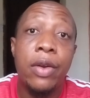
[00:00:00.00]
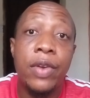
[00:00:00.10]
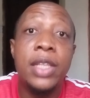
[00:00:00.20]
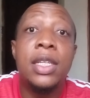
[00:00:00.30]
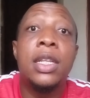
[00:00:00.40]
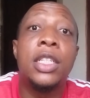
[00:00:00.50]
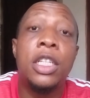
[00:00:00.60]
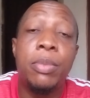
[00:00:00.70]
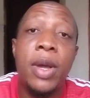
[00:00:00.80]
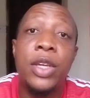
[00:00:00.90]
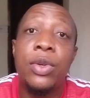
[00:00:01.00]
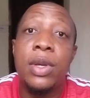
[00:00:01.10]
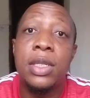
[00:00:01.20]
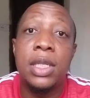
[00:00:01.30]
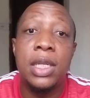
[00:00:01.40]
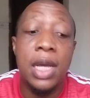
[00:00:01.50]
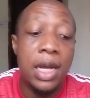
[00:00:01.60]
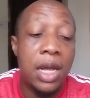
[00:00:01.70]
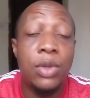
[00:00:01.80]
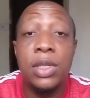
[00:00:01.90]
Creating a Chipper USD
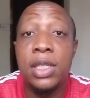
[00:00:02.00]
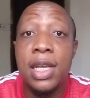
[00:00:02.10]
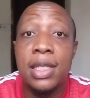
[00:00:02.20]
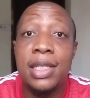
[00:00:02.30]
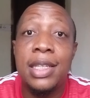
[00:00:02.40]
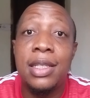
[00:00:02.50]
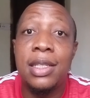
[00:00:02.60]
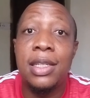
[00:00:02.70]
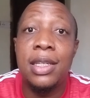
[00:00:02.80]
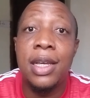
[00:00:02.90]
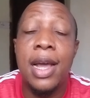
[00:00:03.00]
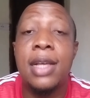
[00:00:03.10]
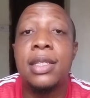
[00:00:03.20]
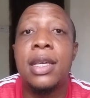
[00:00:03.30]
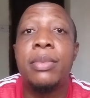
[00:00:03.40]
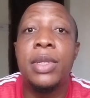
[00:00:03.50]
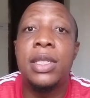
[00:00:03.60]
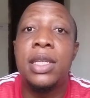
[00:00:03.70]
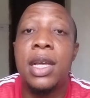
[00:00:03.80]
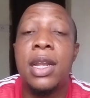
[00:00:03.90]
account is as easy as ABC,